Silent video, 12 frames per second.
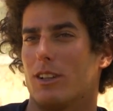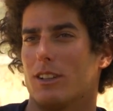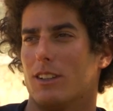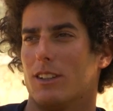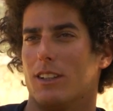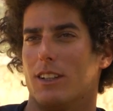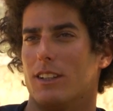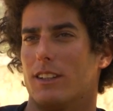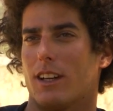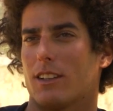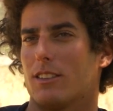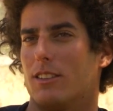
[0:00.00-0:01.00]
Like in the
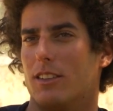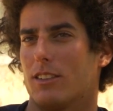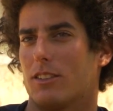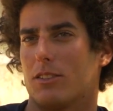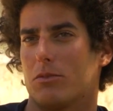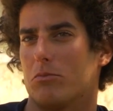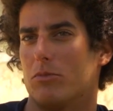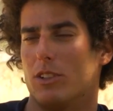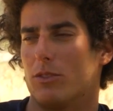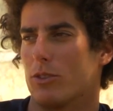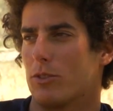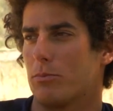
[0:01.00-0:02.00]
next years,
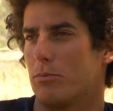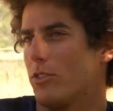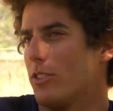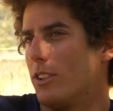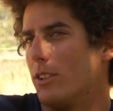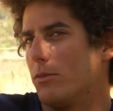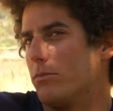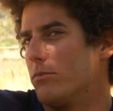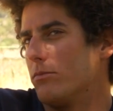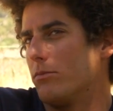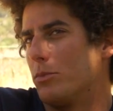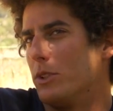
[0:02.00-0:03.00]
it was still
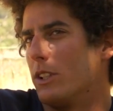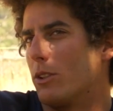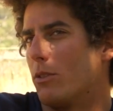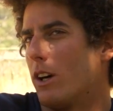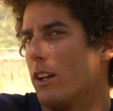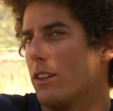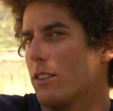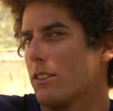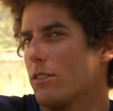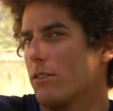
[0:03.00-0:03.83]
pretty quiet.